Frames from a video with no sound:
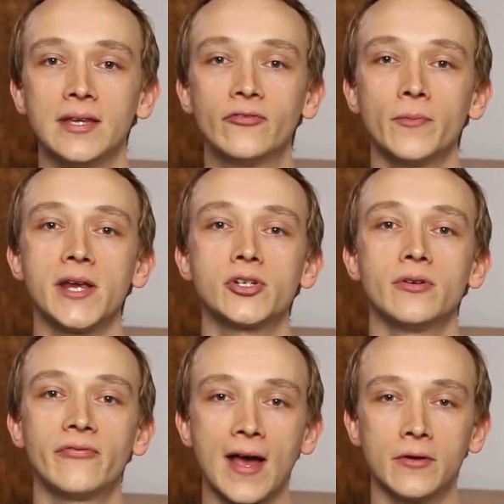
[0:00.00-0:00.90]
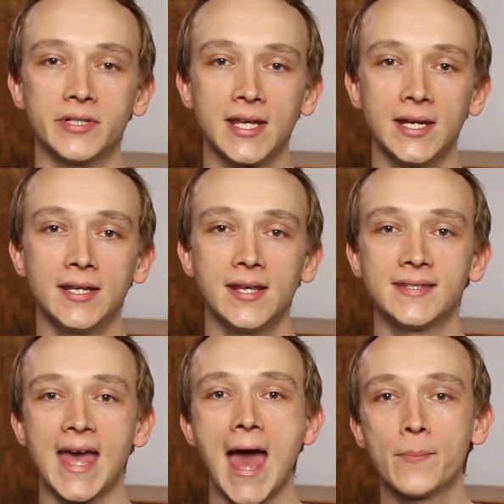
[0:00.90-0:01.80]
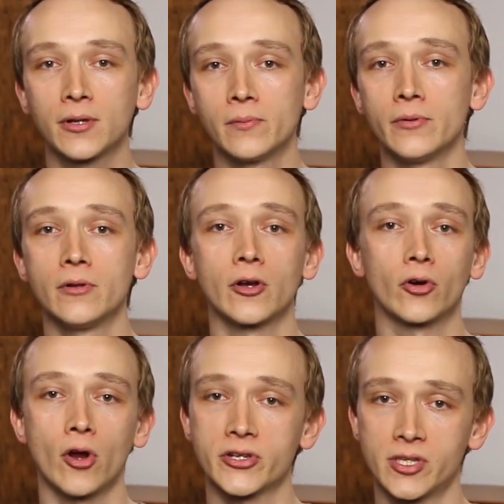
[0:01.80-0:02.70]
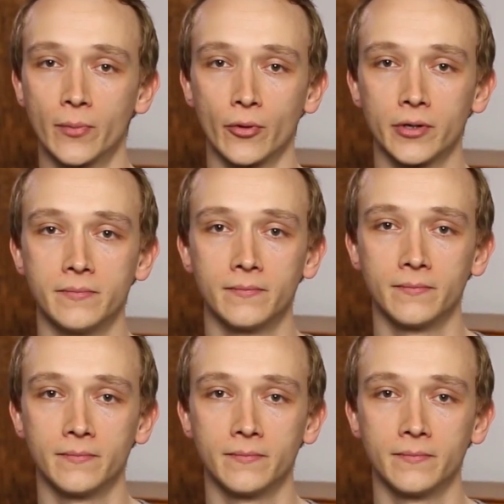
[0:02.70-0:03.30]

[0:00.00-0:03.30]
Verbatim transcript: the information found in it is applicable across the board.